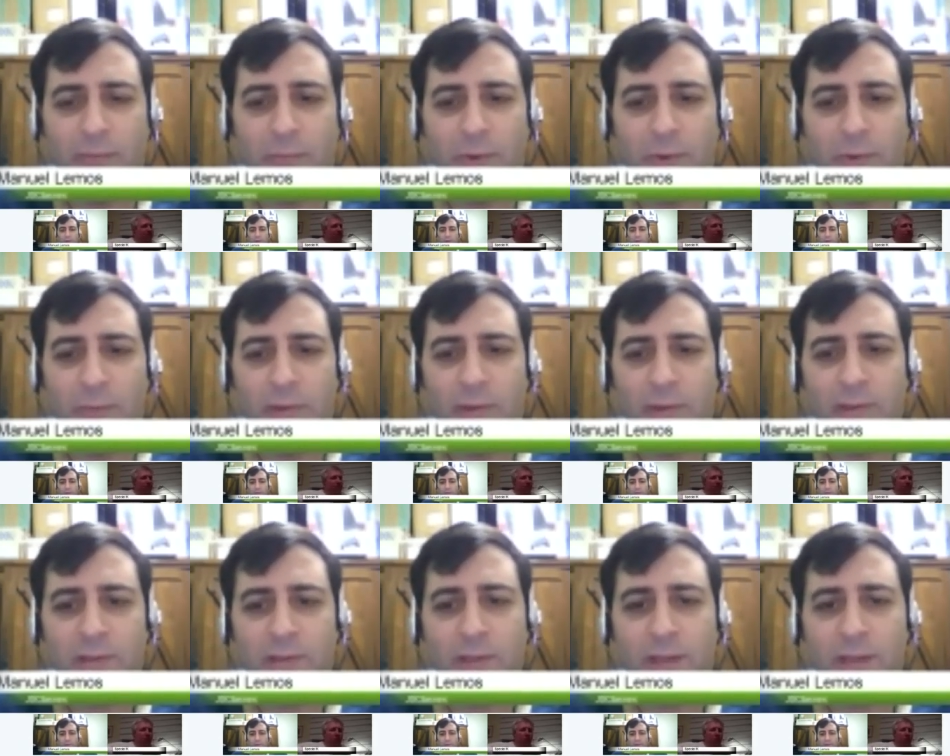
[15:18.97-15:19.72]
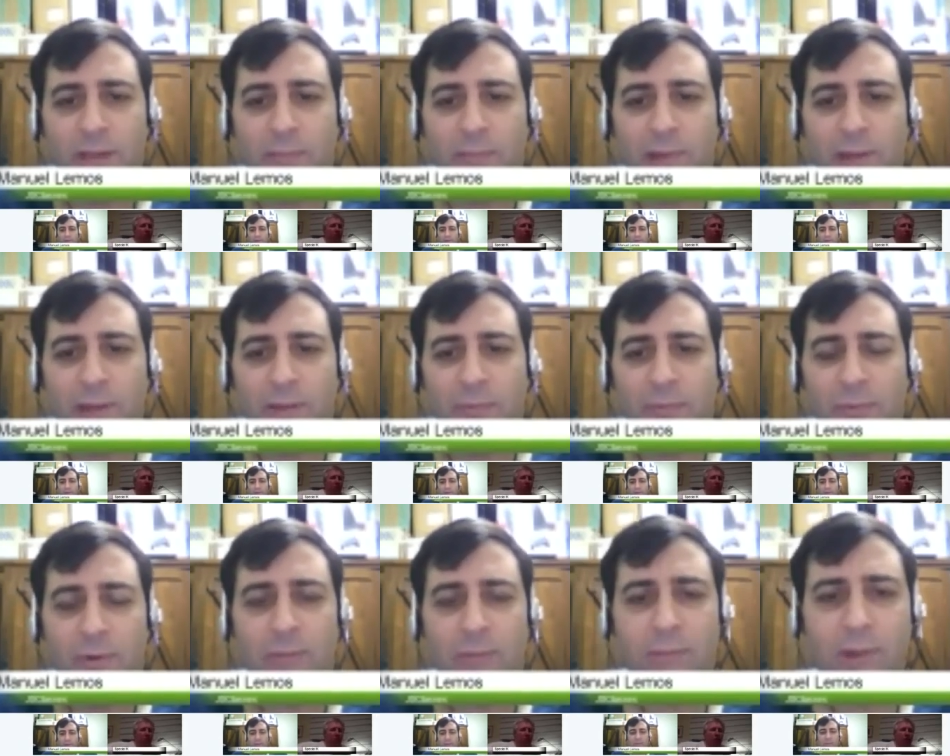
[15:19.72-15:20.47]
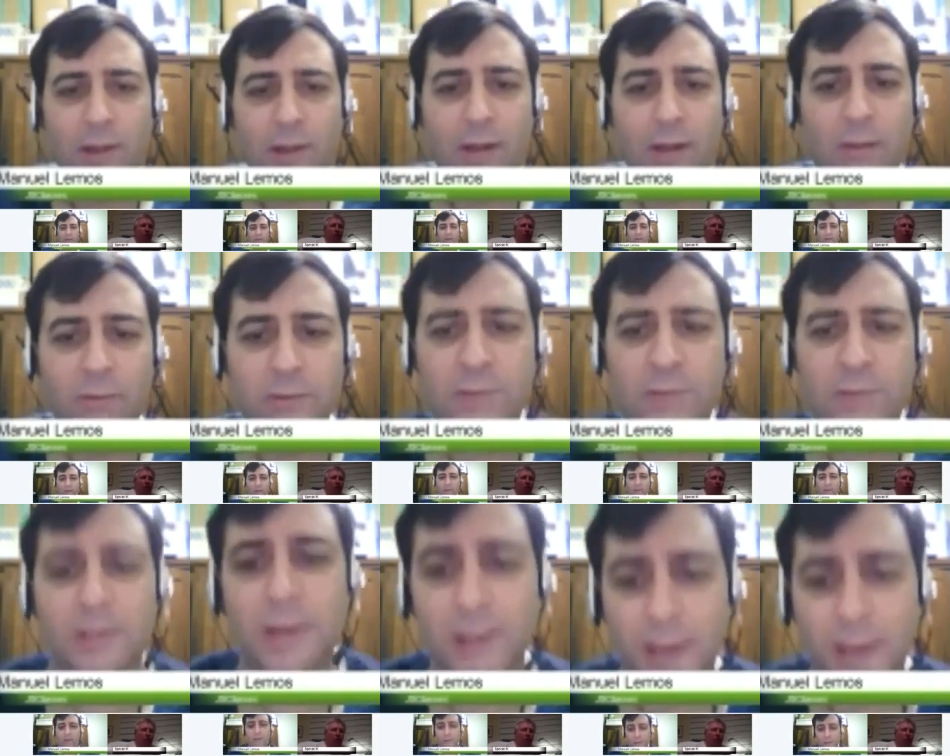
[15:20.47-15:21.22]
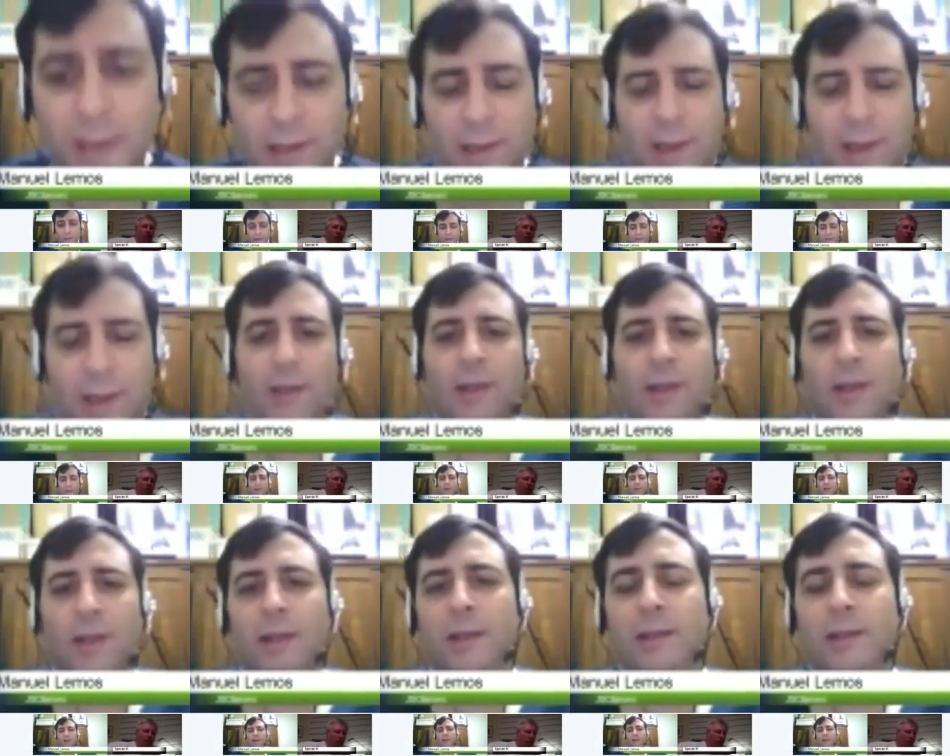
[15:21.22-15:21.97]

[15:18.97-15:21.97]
well, it's more a platform inside a platform,